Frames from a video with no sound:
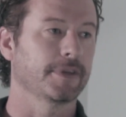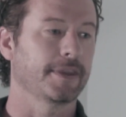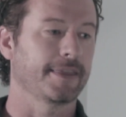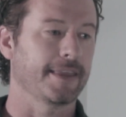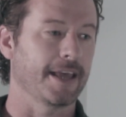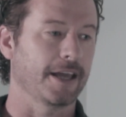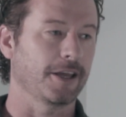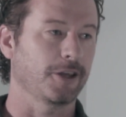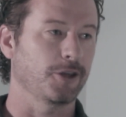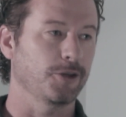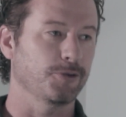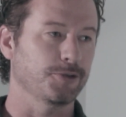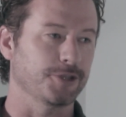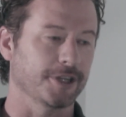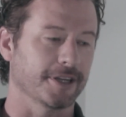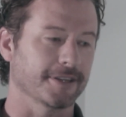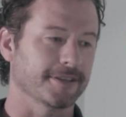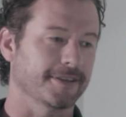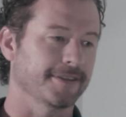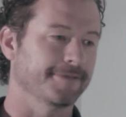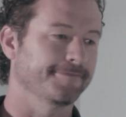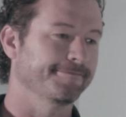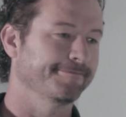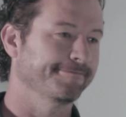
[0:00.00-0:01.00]
Thank you,
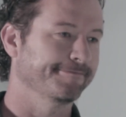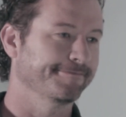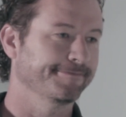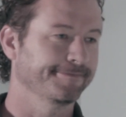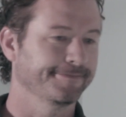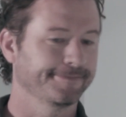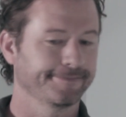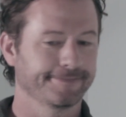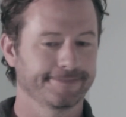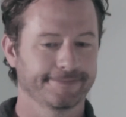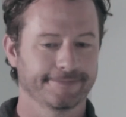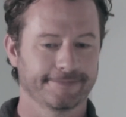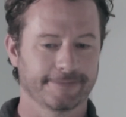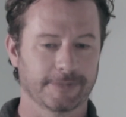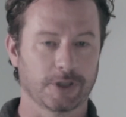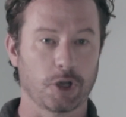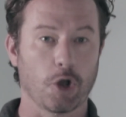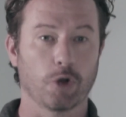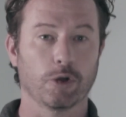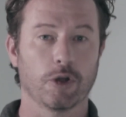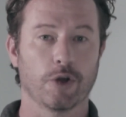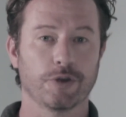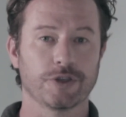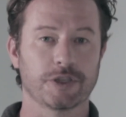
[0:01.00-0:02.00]
Justin. Go
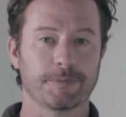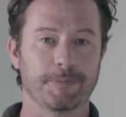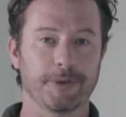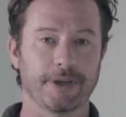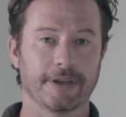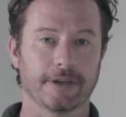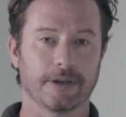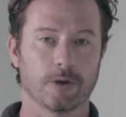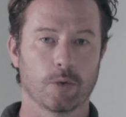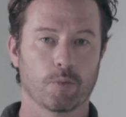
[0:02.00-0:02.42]
LoneSpeed.